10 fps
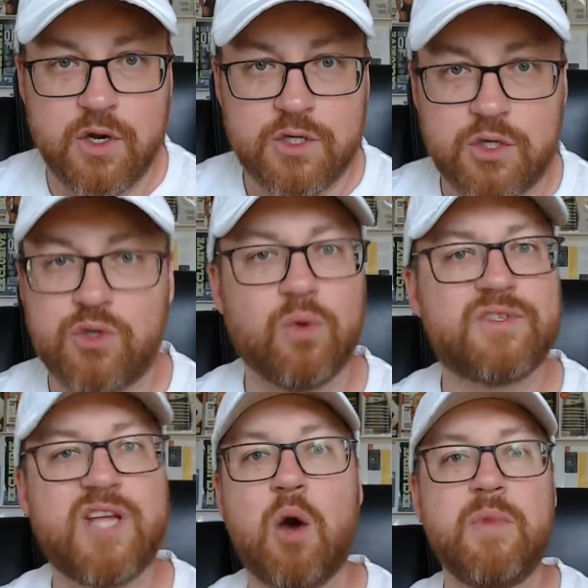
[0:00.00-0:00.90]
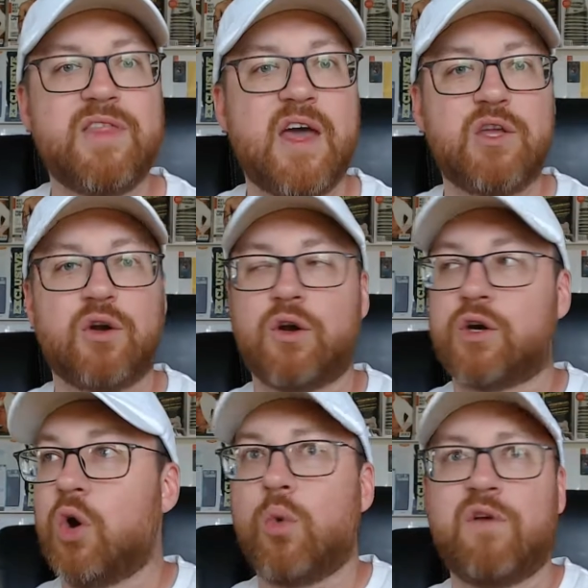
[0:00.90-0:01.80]
So don't tell me that you're
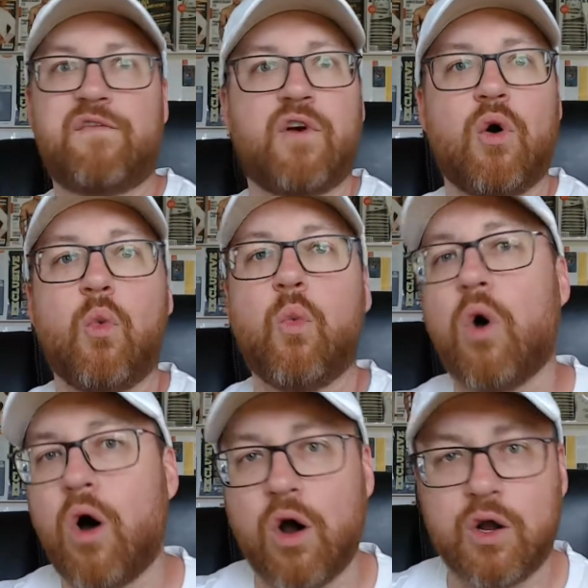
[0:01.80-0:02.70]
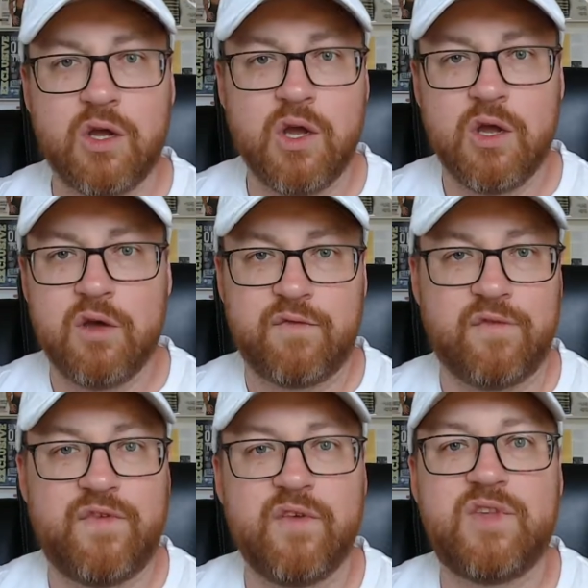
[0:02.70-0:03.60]
going for a walk for
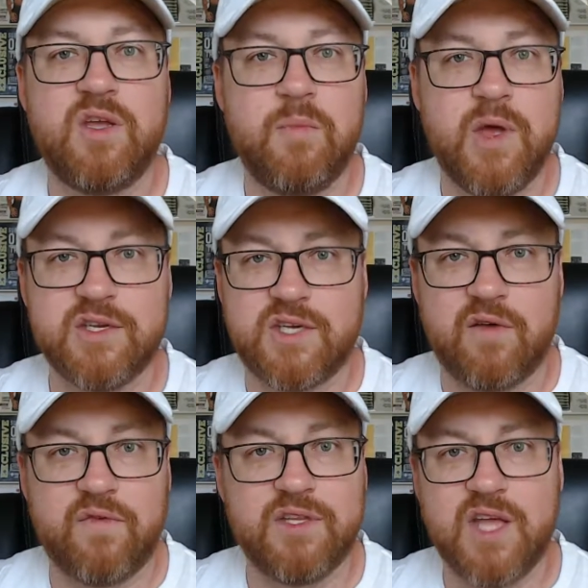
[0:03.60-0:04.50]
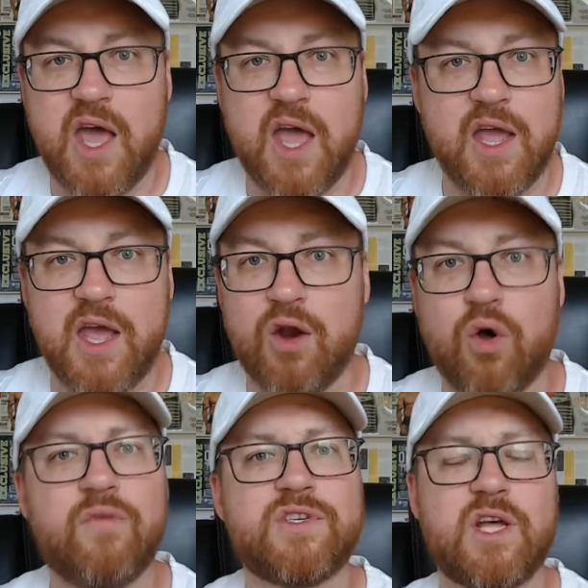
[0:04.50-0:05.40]
15 minutes every day and
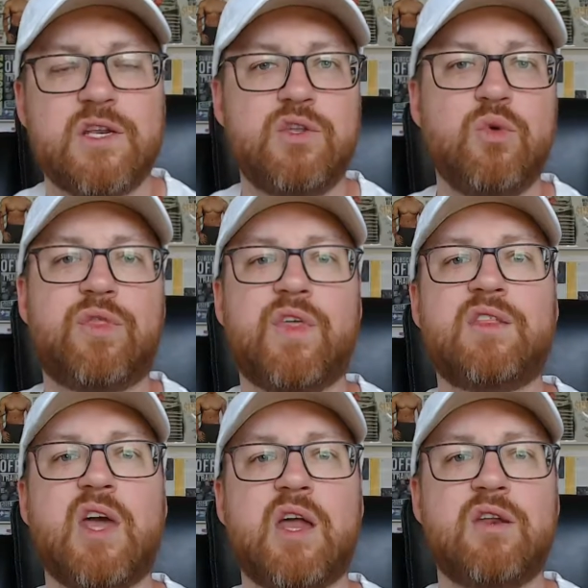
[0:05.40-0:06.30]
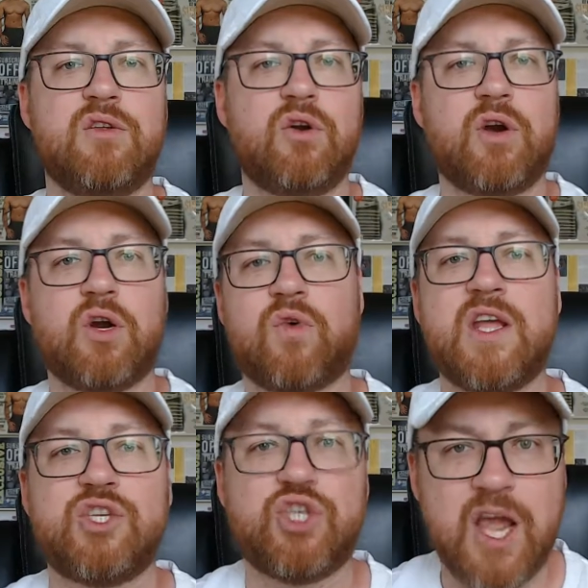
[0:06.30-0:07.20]
all of a sudden you think that you're in
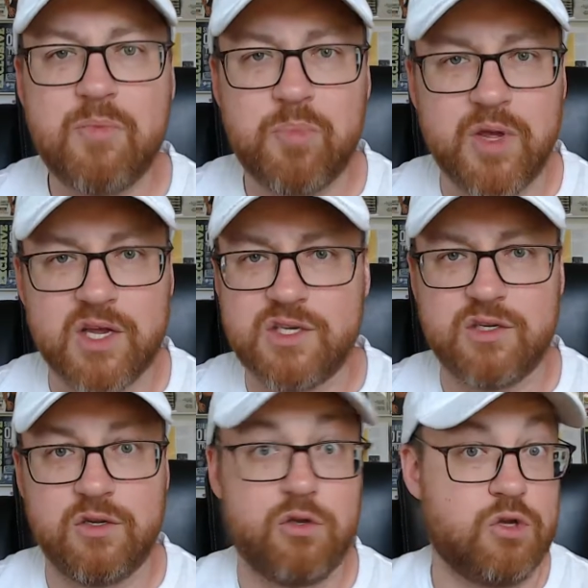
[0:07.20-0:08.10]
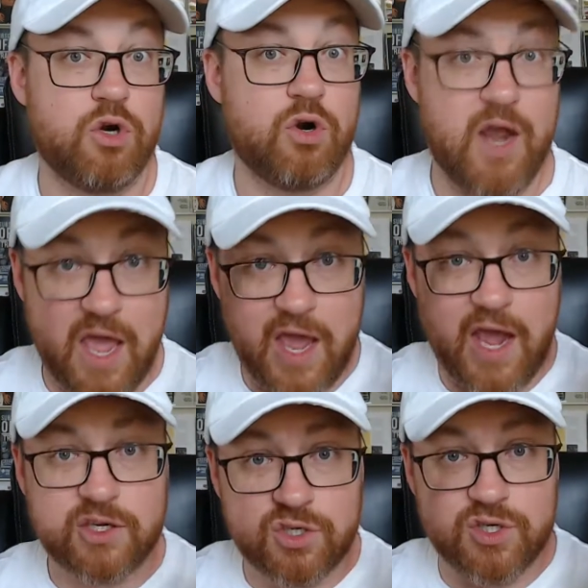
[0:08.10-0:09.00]
great shape because you're
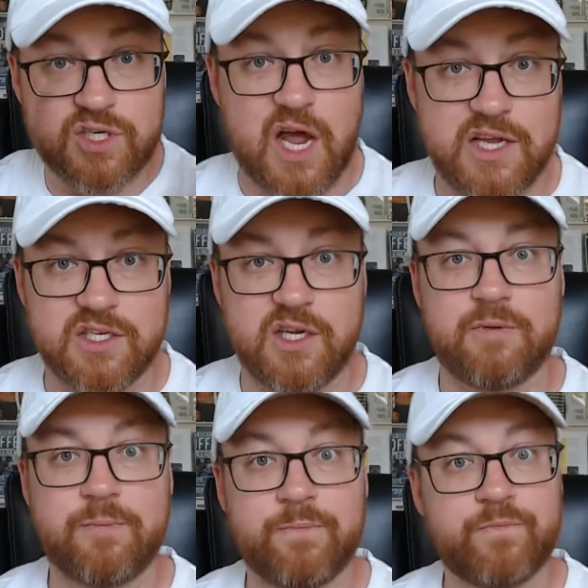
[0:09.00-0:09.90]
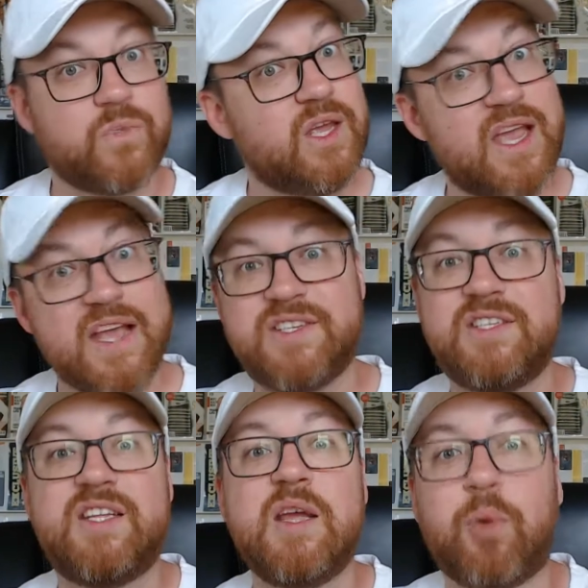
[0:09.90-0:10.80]
exercising. It's
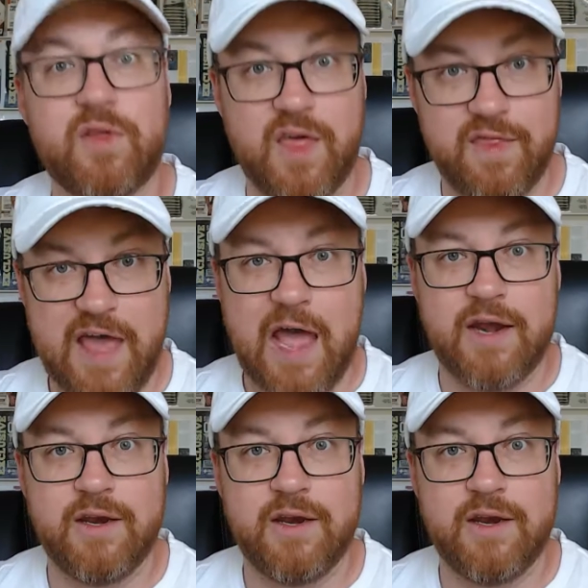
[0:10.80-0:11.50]
deeper than that.